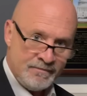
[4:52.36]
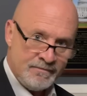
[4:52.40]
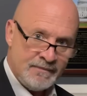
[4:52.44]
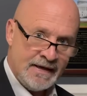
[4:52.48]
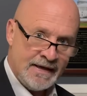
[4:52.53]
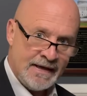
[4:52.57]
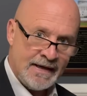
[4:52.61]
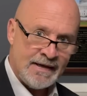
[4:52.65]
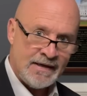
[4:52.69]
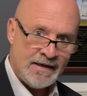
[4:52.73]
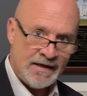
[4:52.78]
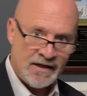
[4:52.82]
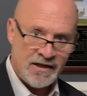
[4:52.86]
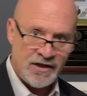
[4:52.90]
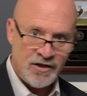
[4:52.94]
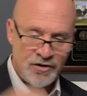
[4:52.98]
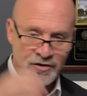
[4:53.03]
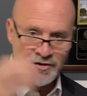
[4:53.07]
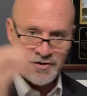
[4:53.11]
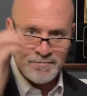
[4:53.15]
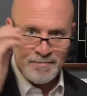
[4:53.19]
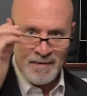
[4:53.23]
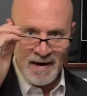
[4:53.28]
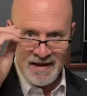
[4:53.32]
Yeah,
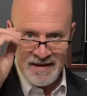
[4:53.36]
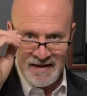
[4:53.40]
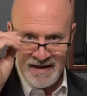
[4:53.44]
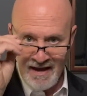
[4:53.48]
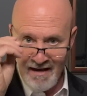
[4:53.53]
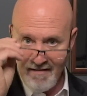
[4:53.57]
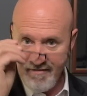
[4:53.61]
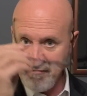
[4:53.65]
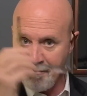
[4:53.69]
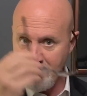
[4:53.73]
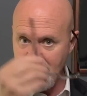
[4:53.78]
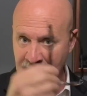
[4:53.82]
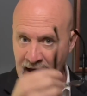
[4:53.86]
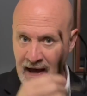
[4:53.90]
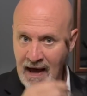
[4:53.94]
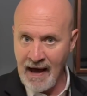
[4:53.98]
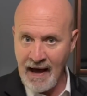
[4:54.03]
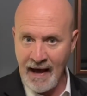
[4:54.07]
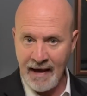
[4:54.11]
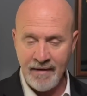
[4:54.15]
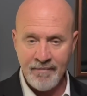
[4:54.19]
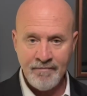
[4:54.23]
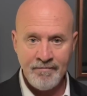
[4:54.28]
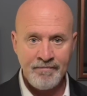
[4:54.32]
accused by the
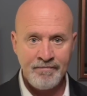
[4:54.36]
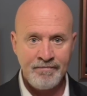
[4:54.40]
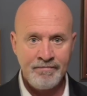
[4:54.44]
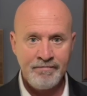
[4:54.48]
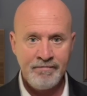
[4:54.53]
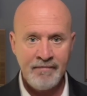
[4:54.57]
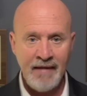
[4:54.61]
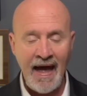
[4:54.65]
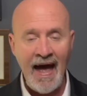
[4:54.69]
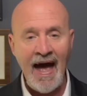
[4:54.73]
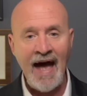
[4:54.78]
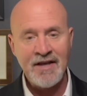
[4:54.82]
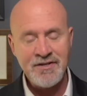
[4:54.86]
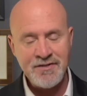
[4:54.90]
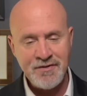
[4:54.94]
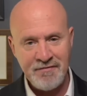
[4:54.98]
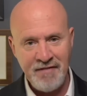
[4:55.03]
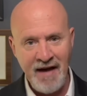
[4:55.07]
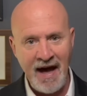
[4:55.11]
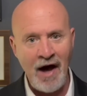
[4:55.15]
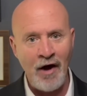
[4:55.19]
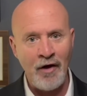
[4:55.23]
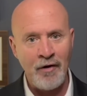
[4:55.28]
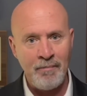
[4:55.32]
FBI, as
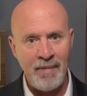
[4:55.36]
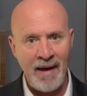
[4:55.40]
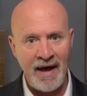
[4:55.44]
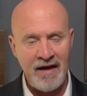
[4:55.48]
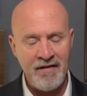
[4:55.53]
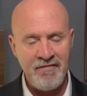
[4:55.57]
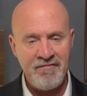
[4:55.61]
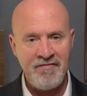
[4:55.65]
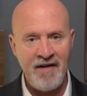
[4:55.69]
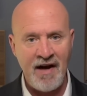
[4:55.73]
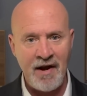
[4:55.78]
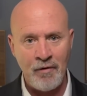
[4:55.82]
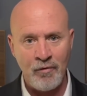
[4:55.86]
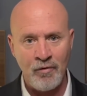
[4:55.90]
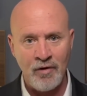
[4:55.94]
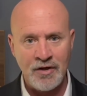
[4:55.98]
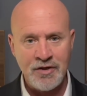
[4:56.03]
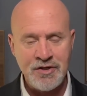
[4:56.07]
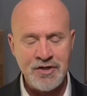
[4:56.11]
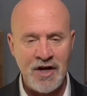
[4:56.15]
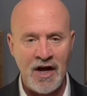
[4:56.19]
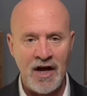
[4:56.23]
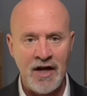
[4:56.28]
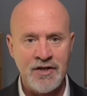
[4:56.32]
found by a federal
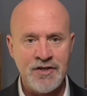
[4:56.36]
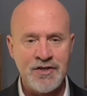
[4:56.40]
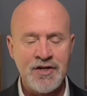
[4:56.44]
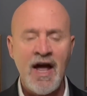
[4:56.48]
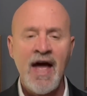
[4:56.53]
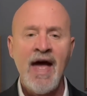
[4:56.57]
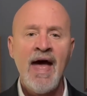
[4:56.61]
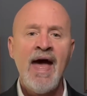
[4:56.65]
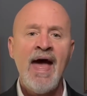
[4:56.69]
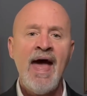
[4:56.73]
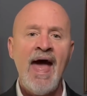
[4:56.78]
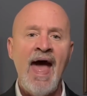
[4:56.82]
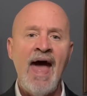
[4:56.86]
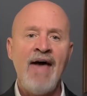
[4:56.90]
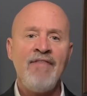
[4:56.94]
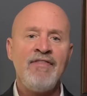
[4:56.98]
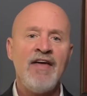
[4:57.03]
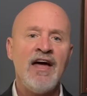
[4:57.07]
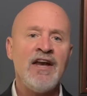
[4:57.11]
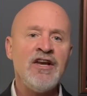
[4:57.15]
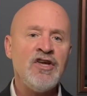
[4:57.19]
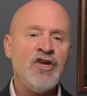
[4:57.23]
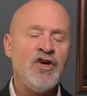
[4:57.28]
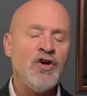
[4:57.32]
judge. And
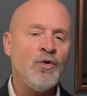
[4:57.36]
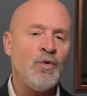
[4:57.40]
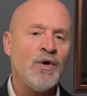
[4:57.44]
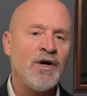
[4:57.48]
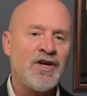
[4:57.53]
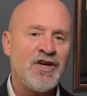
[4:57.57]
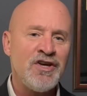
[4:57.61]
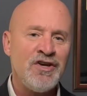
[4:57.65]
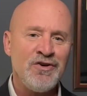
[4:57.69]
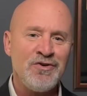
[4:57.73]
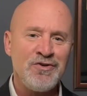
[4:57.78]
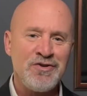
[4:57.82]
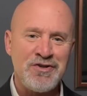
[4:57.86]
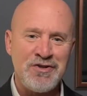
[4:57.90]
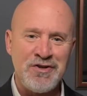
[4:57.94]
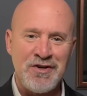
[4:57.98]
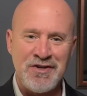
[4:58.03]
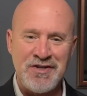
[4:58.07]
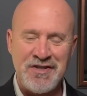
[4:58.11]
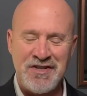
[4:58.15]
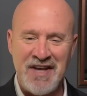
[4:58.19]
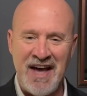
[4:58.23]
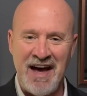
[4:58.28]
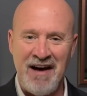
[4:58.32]
then you accused
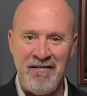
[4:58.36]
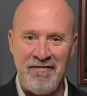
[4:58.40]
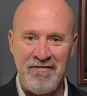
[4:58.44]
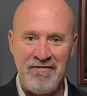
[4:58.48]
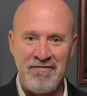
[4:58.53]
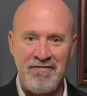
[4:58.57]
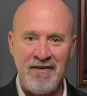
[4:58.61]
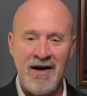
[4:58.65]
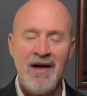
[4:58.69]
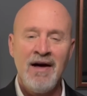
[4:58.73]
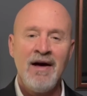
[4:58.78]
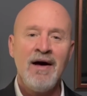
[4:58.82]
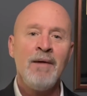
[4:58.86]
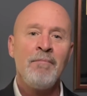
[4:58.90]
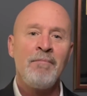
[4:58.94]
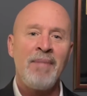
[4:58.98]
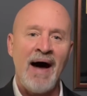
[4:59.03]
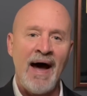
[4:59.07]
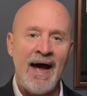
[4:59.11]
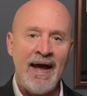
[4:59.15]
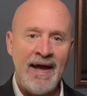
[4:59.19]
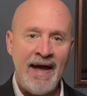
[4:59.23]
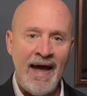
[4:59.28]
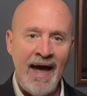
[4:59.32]
yourself
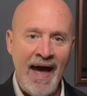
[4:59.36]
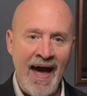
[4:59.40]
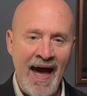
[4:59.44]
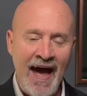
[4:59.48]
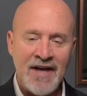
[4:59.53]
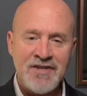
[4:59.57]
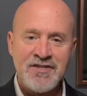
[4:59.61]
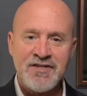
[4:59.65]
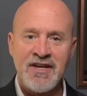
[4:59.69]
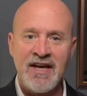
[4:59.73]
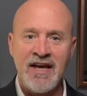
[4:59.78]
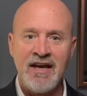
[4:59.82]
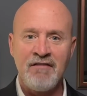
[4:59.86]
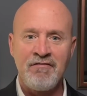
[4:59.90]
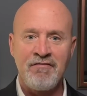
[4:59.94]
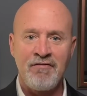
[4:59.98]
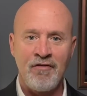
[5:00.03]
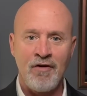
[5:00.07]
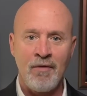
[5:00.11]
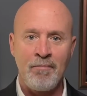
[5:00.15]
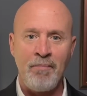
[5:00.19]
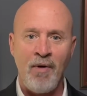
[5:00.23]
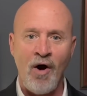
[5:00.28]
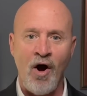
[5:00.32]
by asking
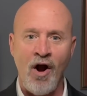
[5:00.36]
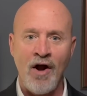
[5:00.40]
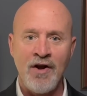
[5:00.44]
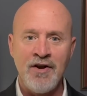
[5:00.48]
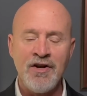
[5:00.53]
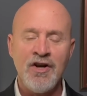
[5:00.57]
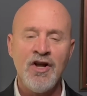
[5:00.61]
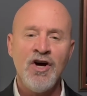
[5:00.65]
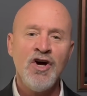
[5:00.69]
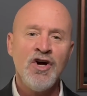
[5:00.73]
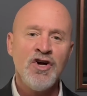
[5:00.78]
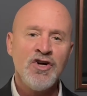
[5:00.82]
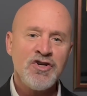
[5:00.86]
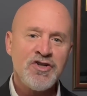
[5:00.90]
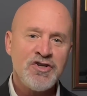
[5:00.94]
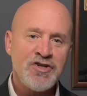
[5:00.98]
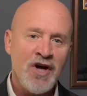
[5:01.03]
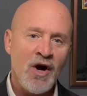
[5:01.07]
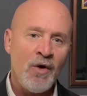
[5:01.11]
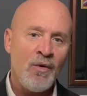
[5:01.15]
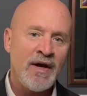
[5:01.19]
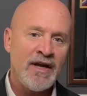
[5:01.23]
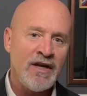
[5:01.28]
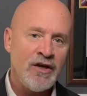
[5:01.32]
for a pardon,
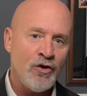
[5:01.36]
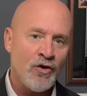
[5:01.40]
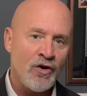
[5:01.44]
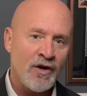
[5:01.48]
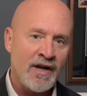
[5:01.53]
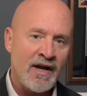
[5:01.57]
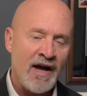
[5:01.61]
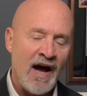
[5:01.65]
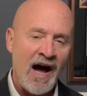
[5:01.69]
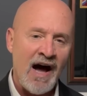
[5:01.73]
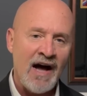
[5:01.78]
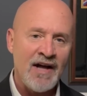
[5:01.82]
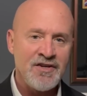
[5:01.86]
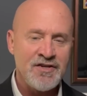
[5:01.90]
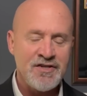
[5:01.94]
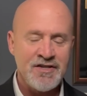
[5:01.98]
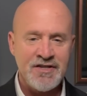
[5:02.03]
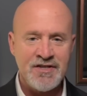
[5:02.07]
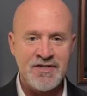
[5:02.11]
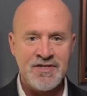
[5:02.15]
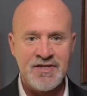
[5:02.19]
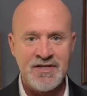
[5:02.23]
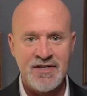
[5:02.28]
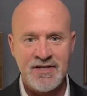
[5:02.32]
showing your
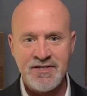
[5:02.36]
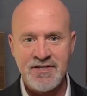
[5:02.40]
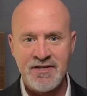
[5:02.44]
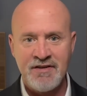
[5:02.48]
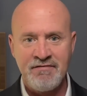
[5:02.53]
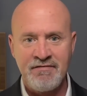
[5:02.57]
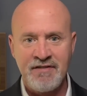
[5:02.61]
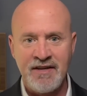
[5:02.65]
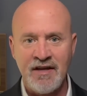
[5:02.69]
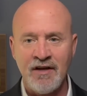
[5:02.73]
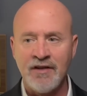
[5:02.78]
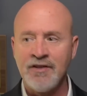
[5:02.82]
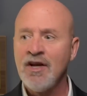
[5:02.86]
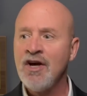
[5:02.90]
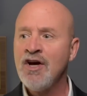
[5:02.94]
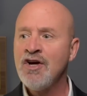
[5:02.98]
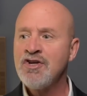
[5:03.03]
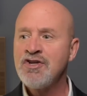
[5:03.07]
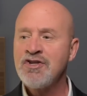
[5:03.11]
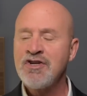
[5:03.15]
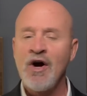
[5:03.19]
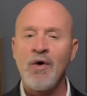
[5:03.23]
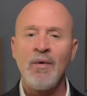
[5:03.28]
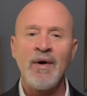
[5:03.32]
consciousness of guilt,
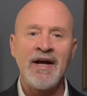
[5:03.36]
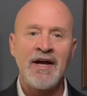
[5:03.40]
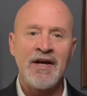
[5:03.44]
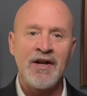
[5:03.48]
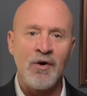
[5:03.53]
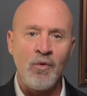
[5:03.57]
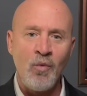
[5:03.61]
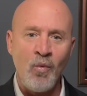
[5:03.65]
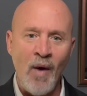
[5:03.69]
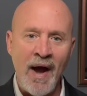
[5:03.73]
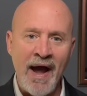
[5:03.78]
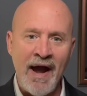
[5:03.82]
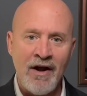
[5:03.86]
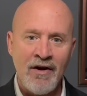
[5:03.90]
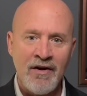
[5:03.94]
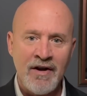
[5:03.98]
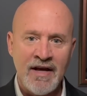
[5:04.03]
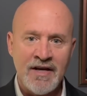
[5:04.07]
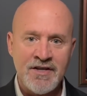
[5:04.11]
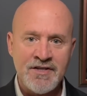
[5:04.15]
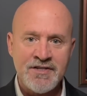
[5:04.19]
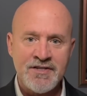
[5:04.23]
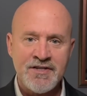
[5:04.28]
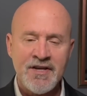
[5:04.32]
showing an
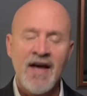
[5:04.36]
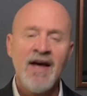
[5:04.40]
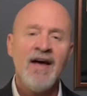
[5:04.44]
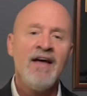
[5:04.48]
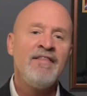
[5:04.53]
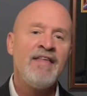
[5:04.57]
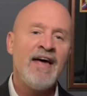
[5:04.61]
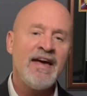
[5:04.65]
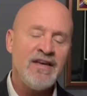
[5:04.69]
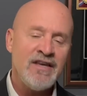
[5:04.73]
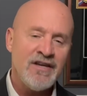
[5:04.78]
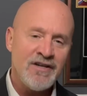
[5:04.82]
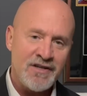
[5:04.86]
awareness that you